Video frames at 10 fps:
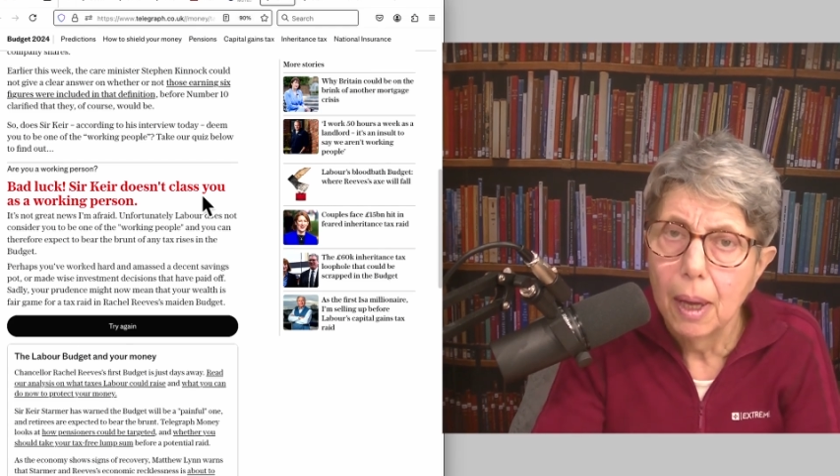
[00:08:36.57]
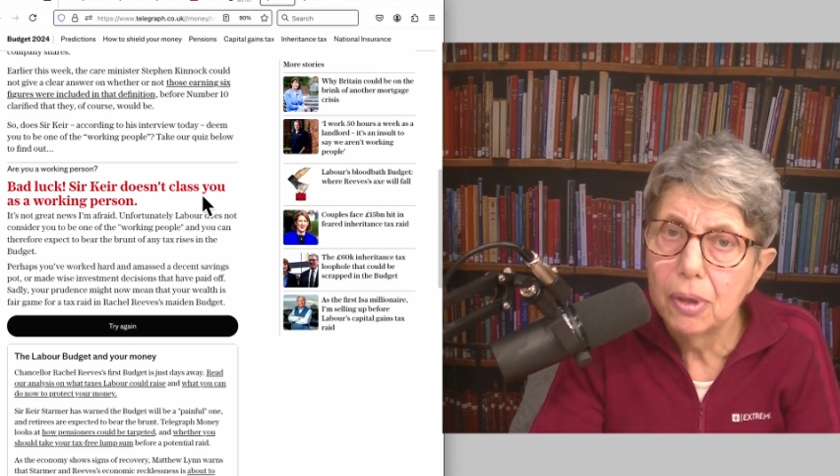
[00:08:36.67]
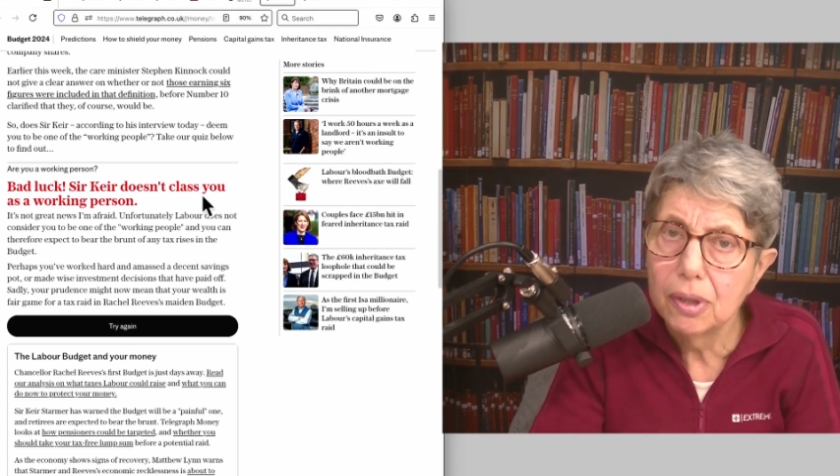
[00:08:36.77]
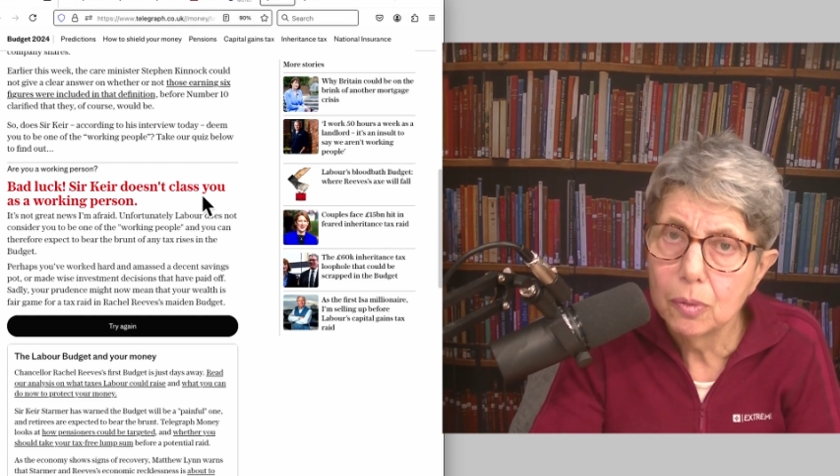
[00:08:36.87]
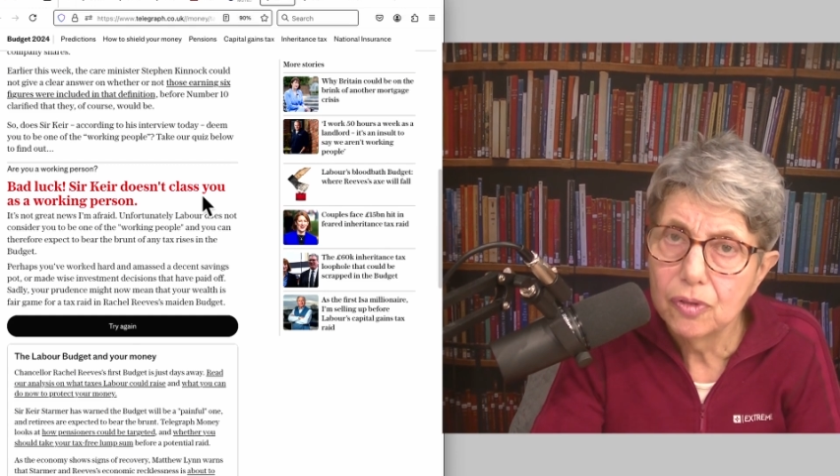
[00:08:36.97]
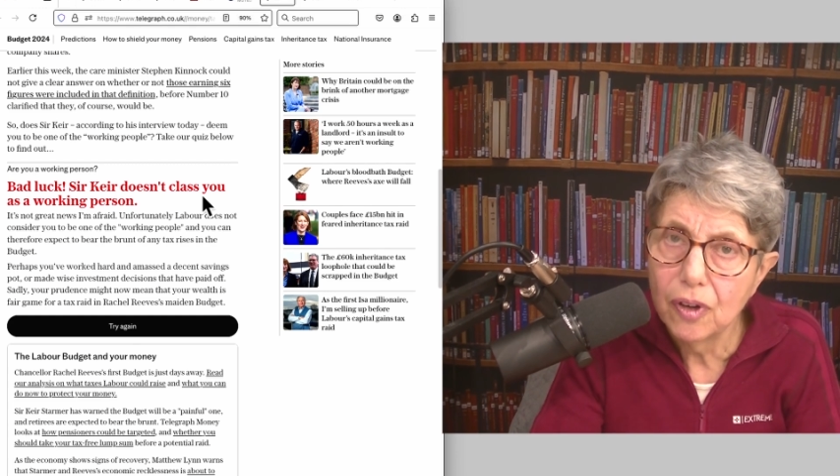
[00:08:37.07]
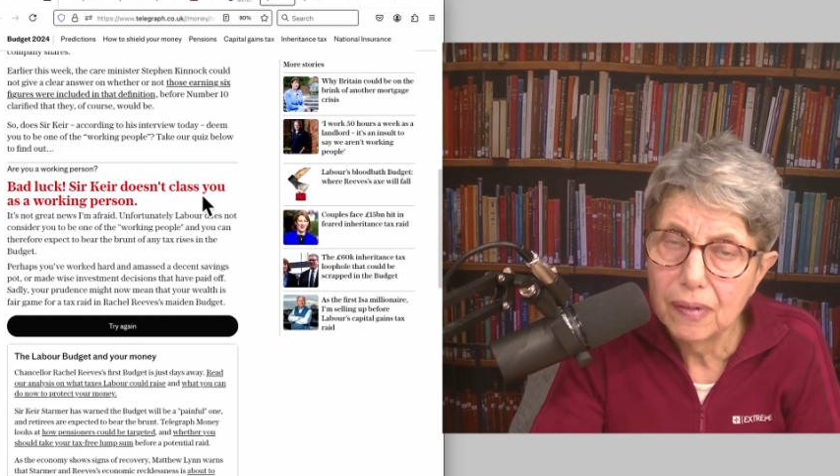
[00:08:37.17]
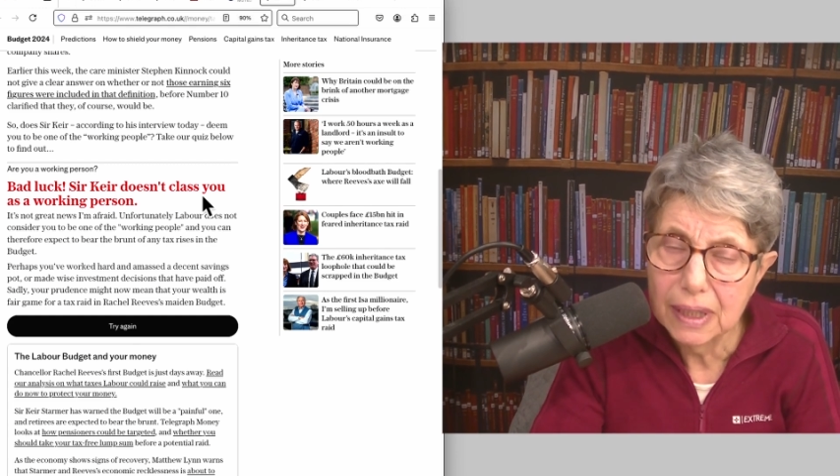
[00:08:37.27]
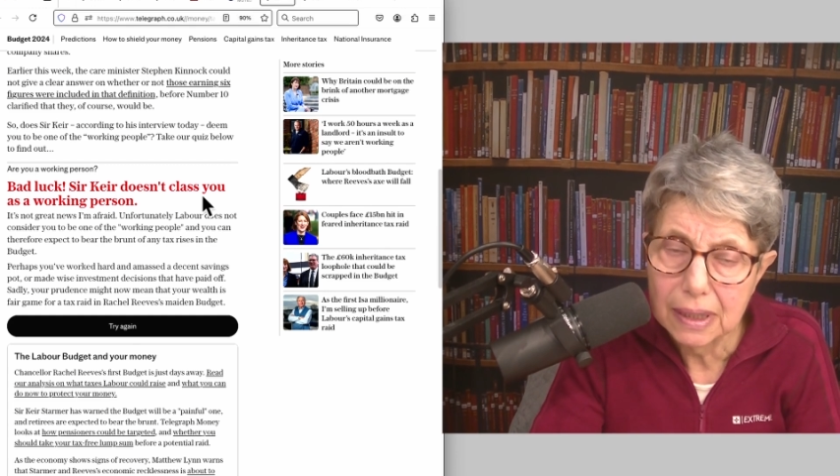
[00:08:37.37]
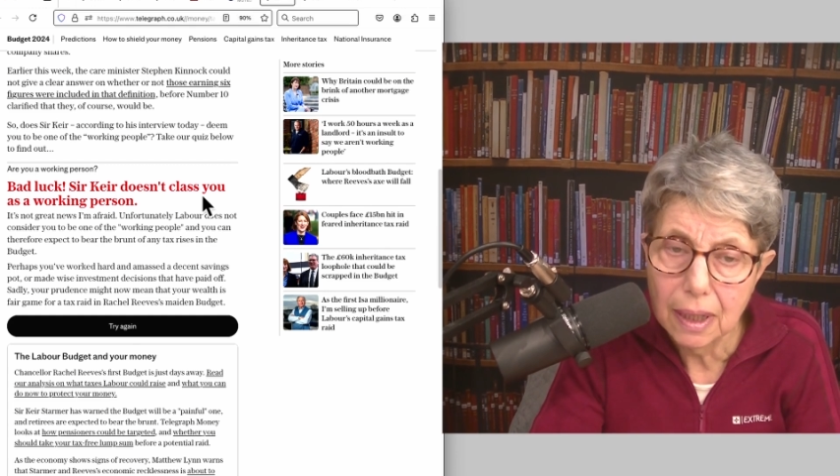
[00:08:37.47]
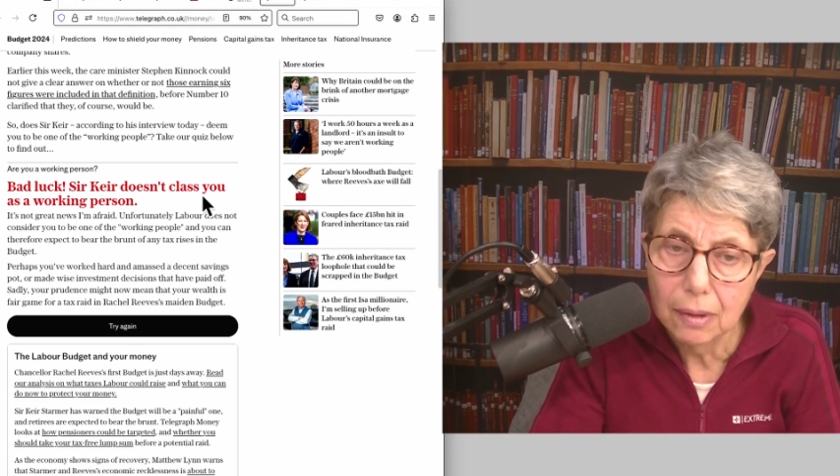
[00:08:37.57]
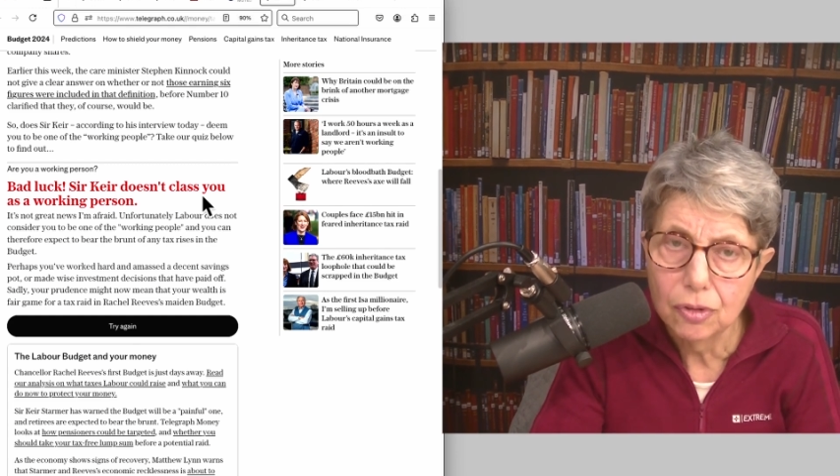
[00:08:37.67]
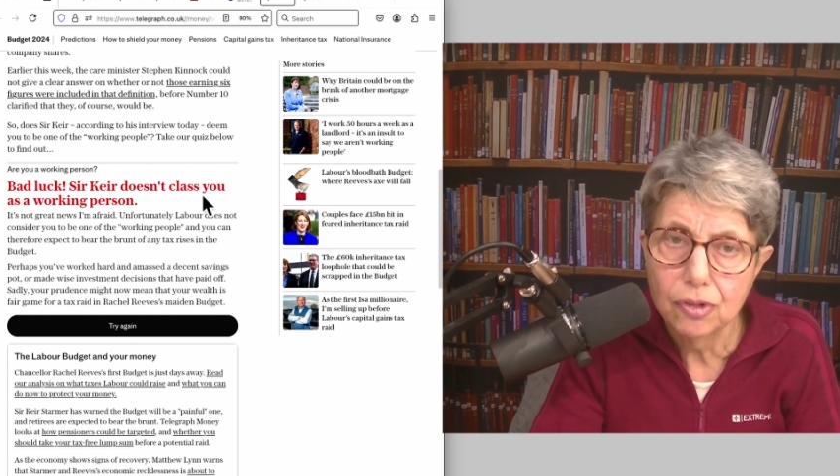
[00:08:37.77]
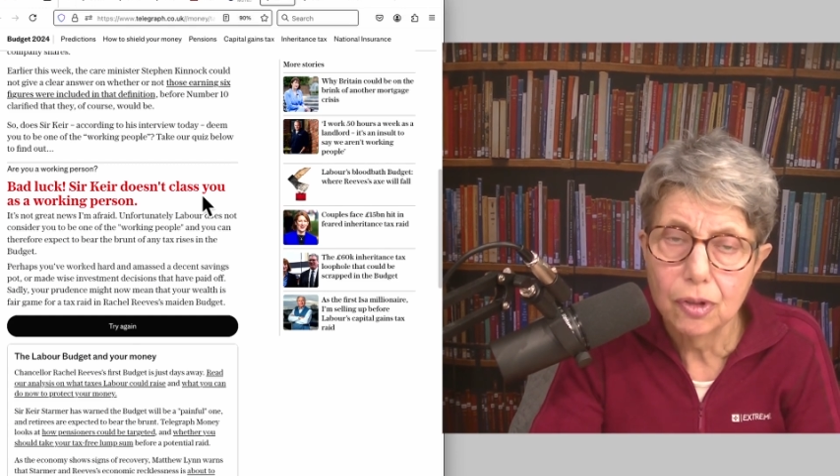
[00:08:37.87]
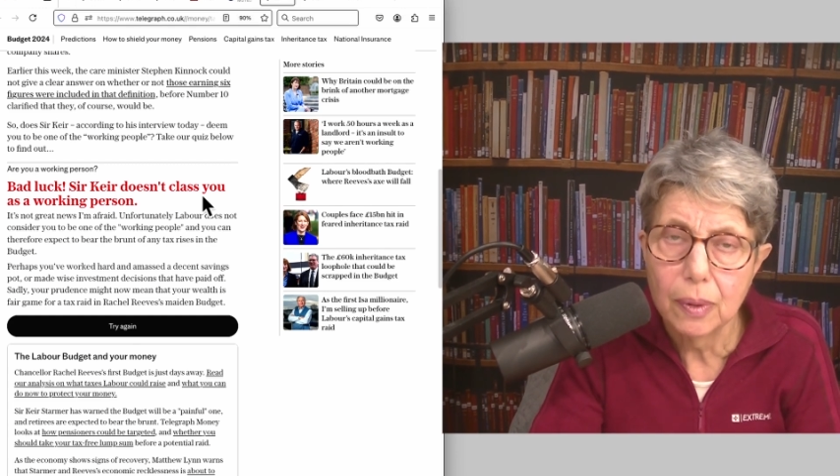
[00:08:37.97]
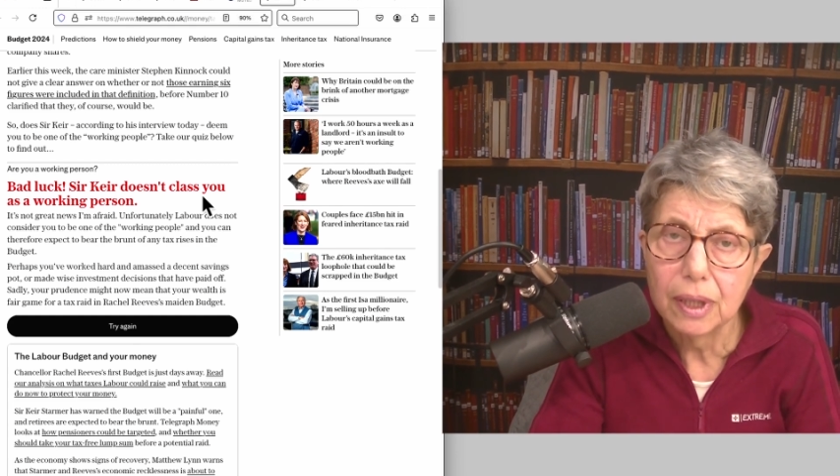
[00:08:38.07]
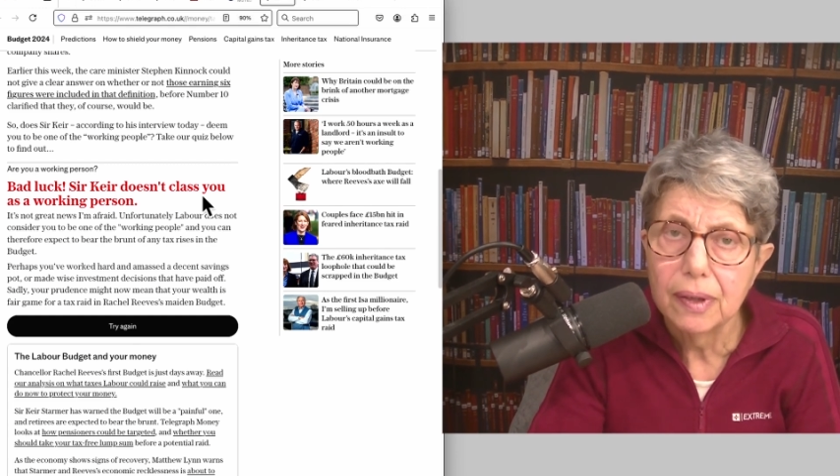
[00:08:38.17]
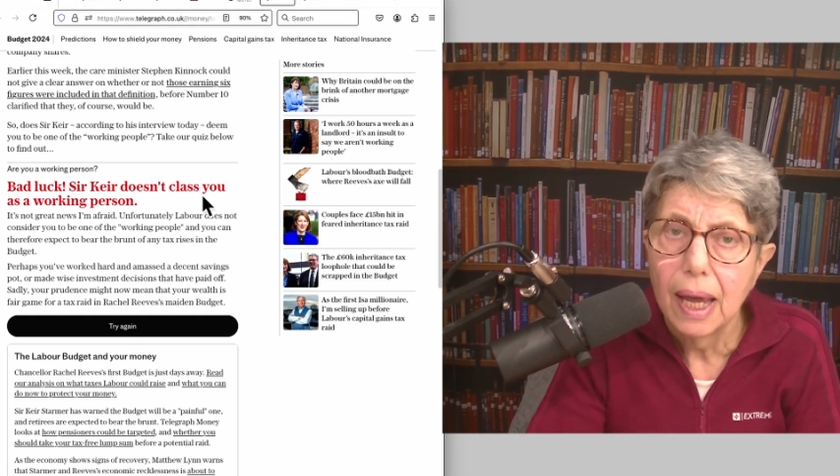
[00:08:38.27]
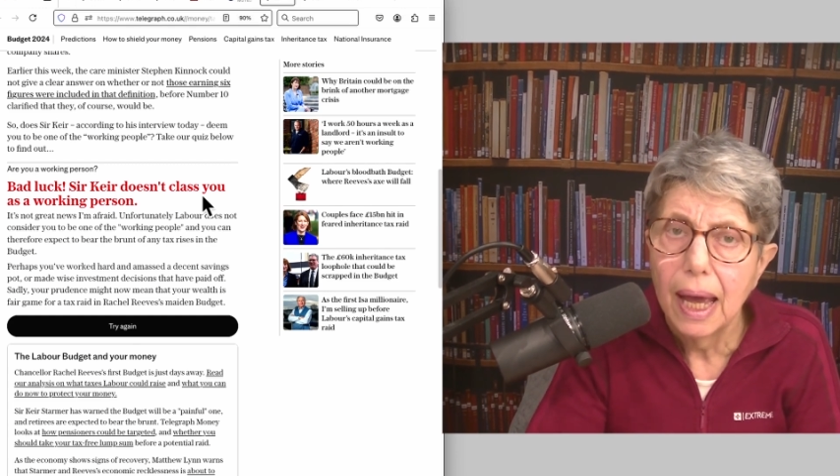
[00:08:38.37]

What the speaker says: but it was very close to it.